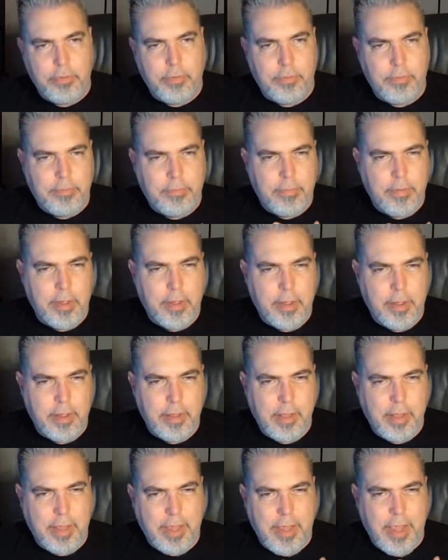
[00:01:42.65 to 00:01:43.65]
of
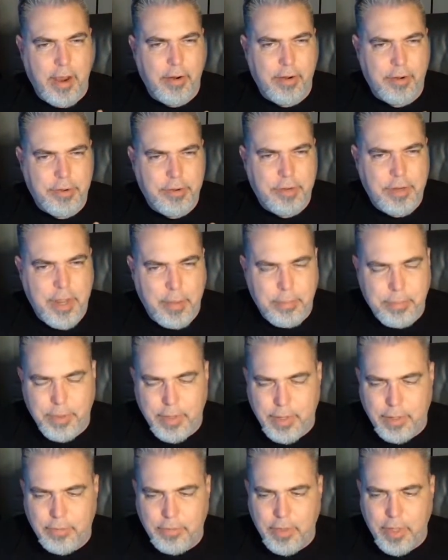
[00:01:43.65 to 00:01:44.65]
like character
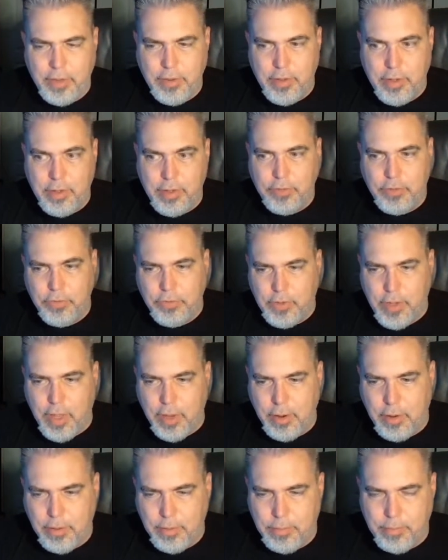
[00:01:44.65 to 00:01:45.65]
templates that you can just
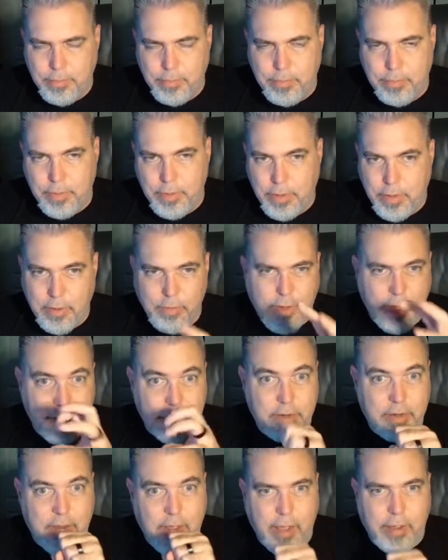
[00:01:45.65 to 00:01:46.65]
kind of
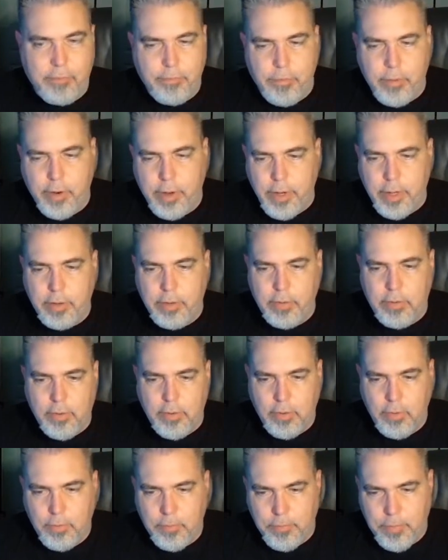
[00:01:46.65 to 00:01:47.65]
dive right
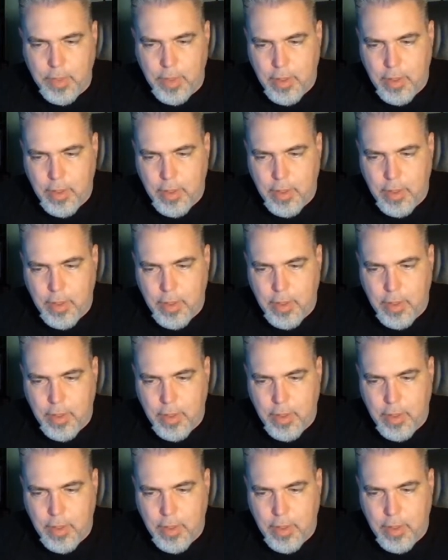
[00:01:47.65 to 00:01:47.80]
into.